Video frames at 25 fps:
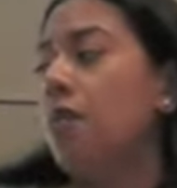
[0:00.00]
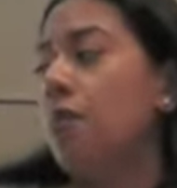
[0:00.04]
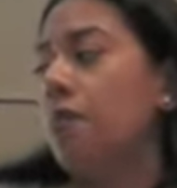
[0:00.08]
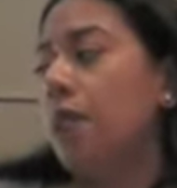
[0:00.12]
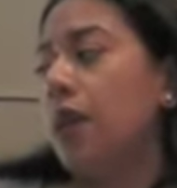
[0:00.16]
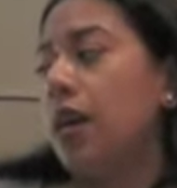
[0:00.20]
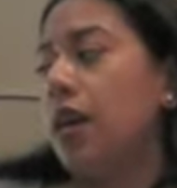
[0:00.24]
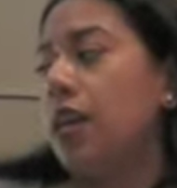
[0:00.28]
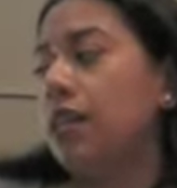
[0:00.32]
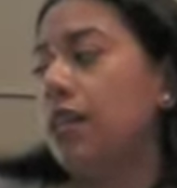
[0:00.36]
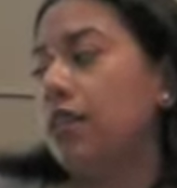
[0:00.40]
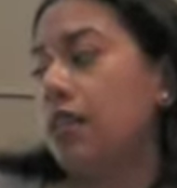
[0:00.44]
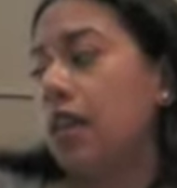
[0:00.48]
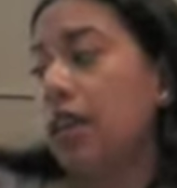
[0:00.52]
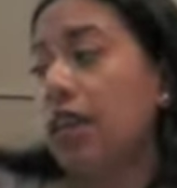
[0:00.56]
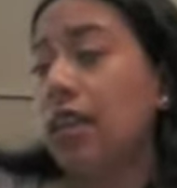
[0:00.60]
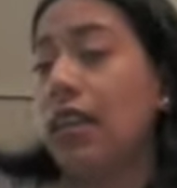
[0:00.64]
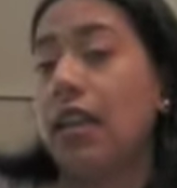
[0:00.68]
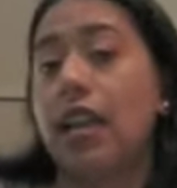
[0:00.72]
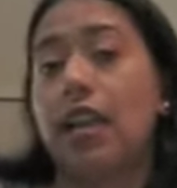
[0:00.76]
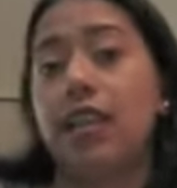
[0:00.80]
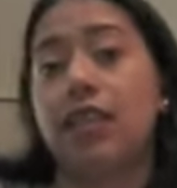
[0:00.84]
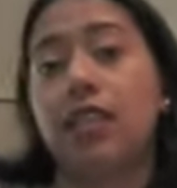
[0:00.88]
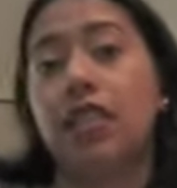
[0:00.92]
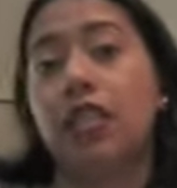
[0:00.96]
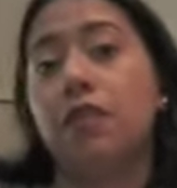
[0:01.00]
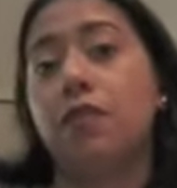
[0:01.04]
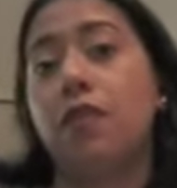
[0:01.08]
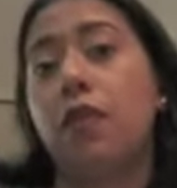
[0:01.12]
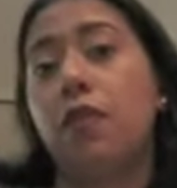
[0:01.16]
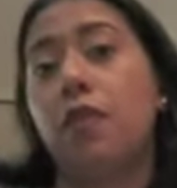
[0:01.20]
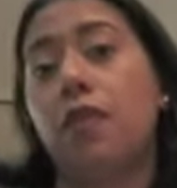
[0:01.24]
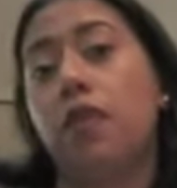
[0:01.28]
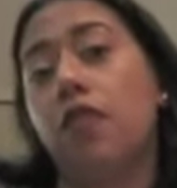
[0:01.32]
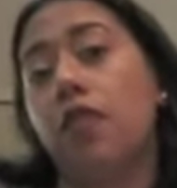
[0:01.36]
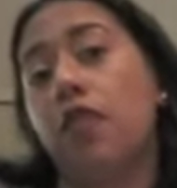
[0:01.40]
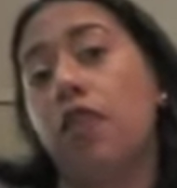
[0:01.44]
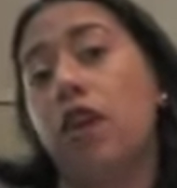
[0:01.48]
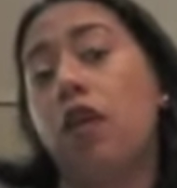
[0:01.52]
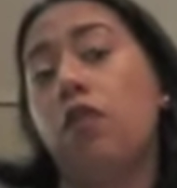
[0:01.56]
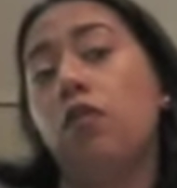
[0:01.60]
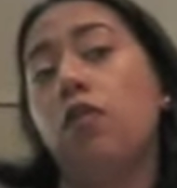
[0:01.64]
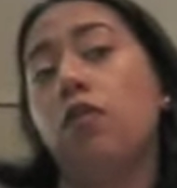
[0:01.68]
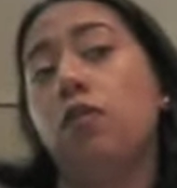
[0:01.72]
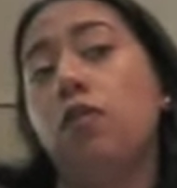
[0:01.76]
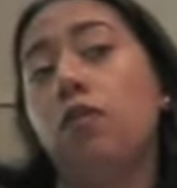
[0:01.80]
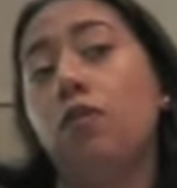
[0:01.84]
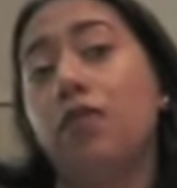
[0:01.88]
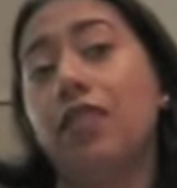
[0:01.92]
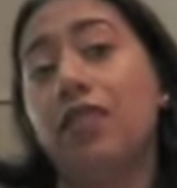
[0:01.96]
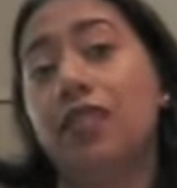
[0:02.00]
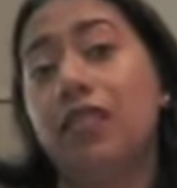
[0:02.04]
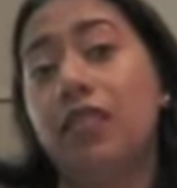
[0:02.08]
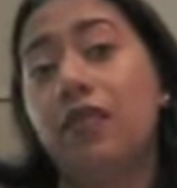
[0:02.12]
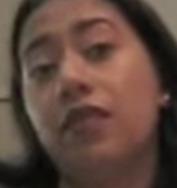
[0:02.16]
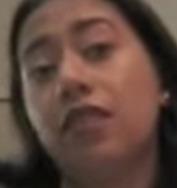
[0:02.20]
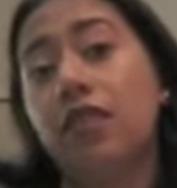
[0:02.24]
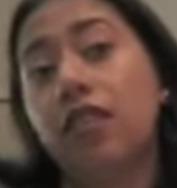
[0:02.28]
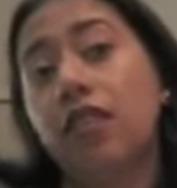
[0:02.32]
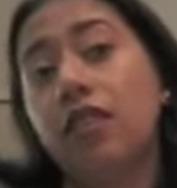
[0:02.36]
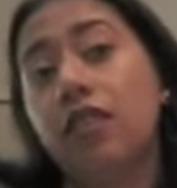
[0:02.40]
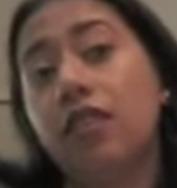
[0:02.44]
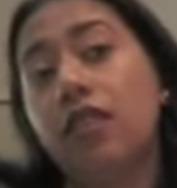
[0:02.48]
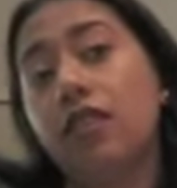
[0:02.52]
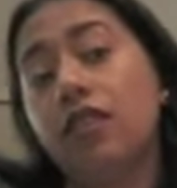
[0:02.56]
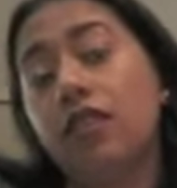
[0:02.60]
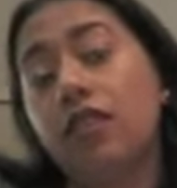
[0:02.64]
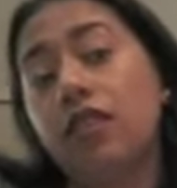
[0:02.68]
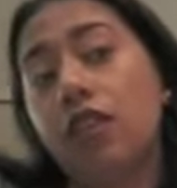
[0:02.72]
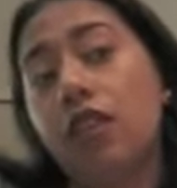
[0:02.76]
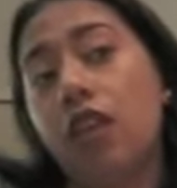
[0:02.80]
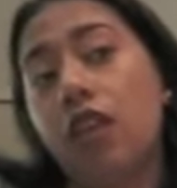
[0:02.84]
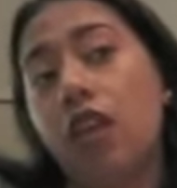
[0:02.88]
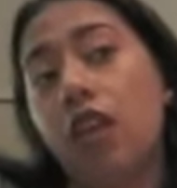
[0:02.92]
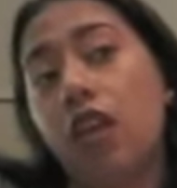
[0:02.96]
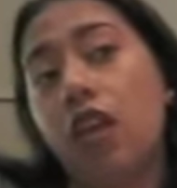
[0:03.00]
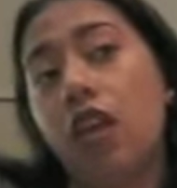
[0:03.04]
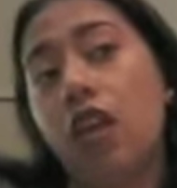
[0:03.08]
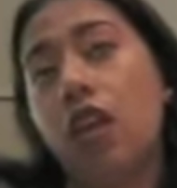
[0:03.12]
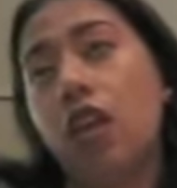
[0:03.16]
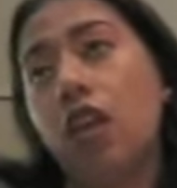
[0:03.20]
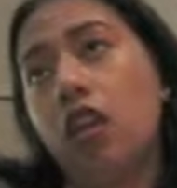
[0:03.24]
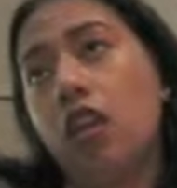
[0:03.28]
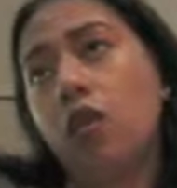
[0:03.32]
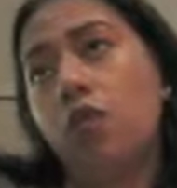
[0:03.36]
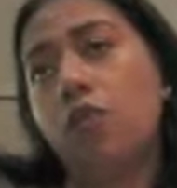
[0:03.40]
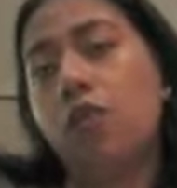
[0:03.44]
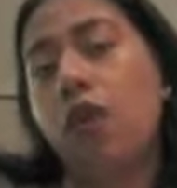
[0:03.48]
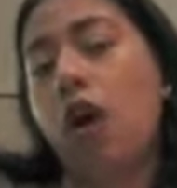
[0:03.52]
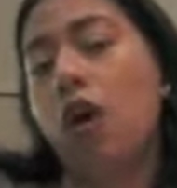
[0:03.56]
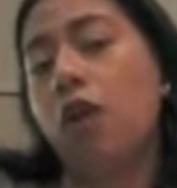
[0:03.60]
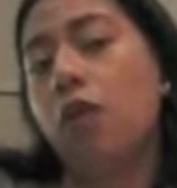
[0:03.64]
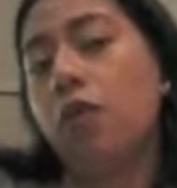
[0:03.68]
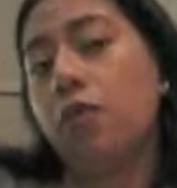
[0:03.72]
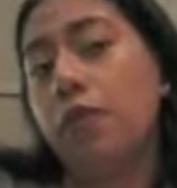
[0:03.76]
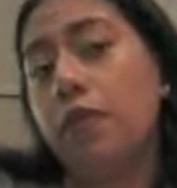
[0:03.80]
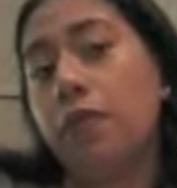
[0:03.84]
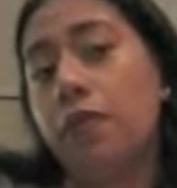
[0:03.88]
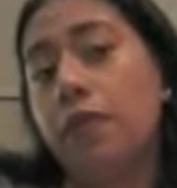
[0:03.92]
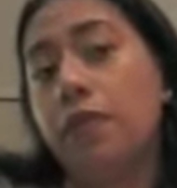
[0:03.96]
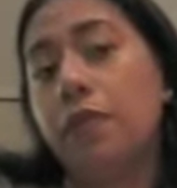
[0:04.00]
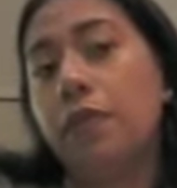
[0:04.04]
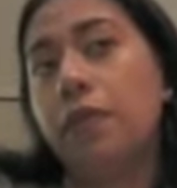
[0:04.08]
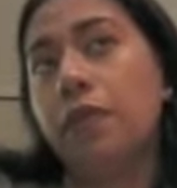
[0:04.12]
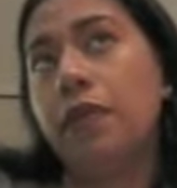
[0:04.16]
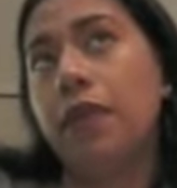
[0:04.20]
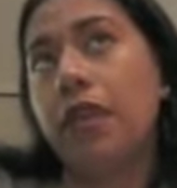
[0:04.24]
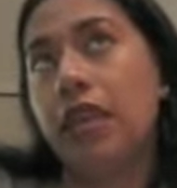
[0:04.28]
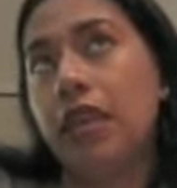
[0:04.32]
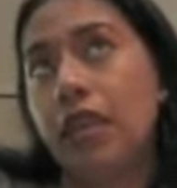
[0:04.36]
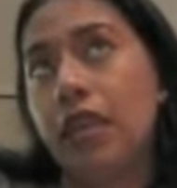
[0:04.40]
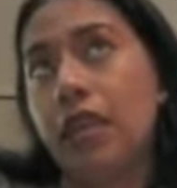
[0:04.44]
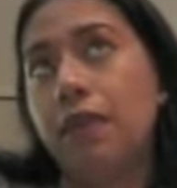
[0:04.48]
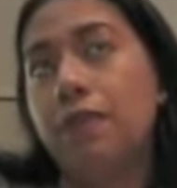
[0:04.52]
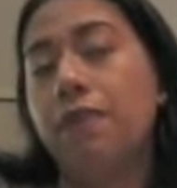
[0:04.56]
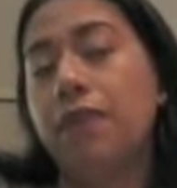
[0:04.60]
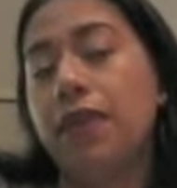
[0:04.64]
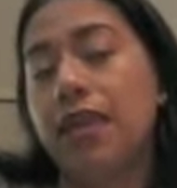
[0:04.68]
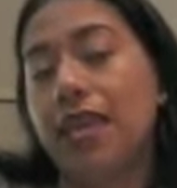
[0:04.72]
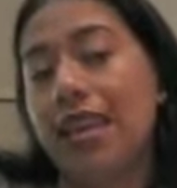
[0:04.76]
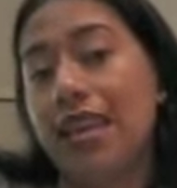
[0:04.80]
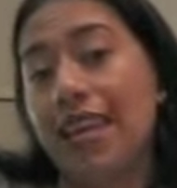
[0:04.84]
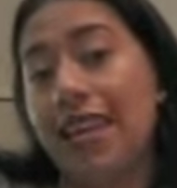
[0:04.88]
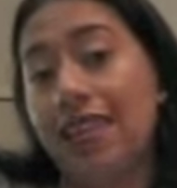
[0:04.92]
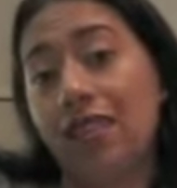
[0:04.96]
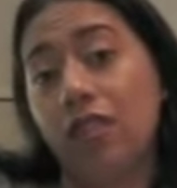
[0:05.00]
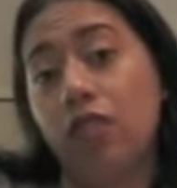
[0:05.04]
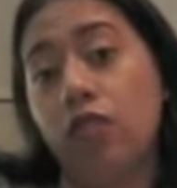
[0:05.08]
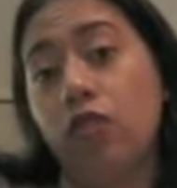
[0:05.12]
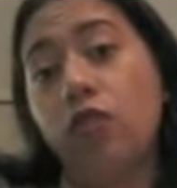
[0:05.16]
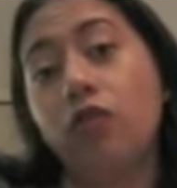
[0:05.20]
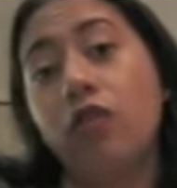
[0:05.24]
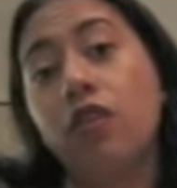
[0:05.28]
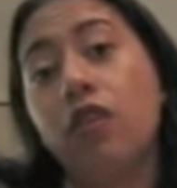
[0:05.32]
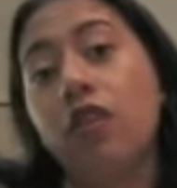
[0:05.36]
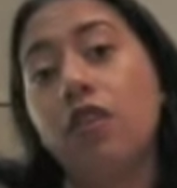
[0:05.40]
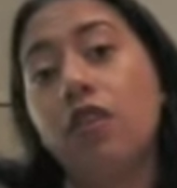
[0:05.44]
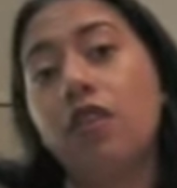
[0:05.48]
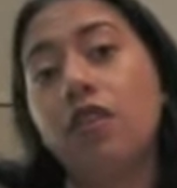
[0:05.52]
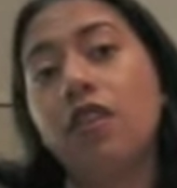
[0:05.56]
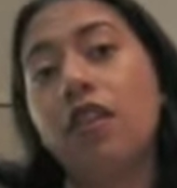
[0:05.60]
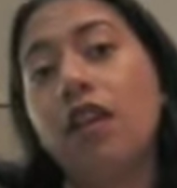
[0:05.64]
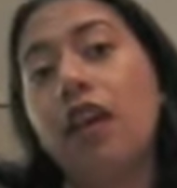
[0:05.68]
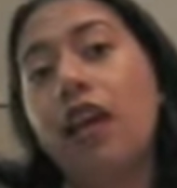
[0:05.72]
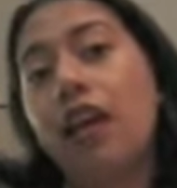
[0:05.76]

but I can ask the people that will be receiving these, and I'll probably be in the new year,